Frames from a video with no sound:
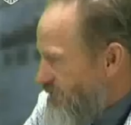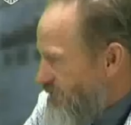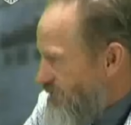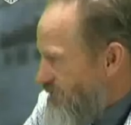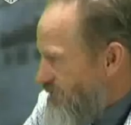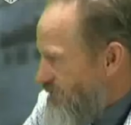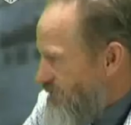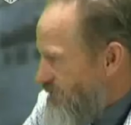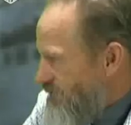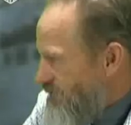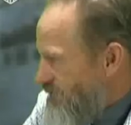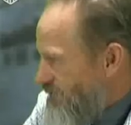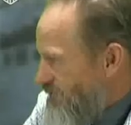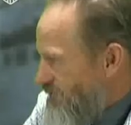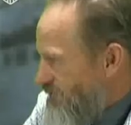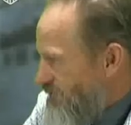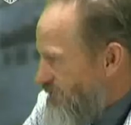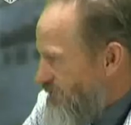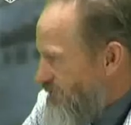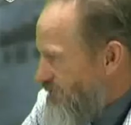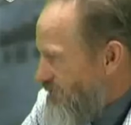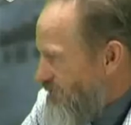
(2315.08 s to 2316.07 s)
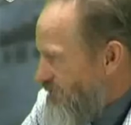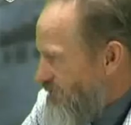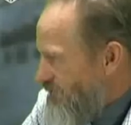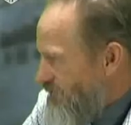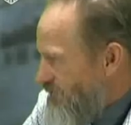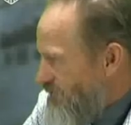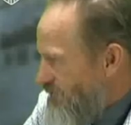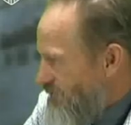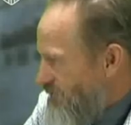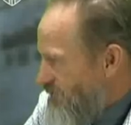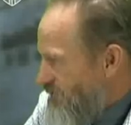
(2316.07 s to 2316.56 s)

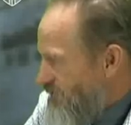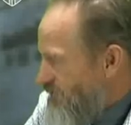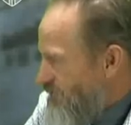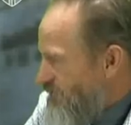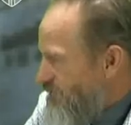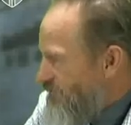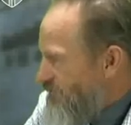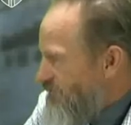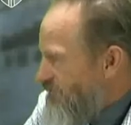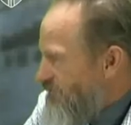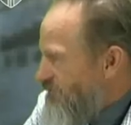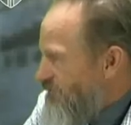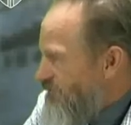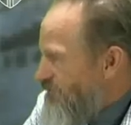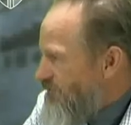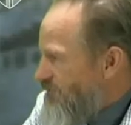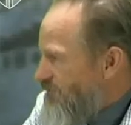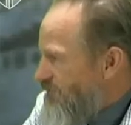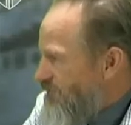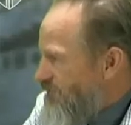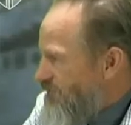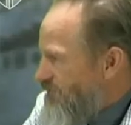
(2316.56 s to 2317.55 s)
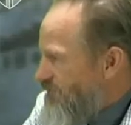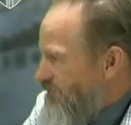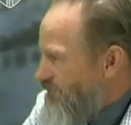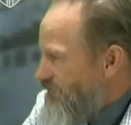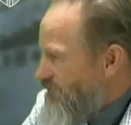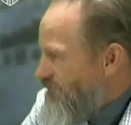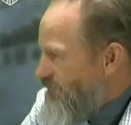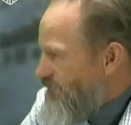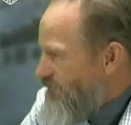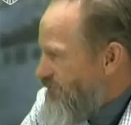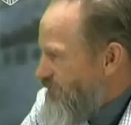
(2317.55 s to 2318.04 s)

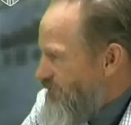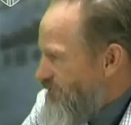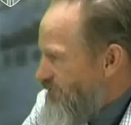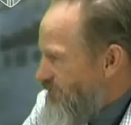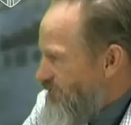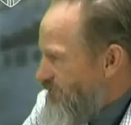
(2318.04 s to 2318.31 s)
(silent)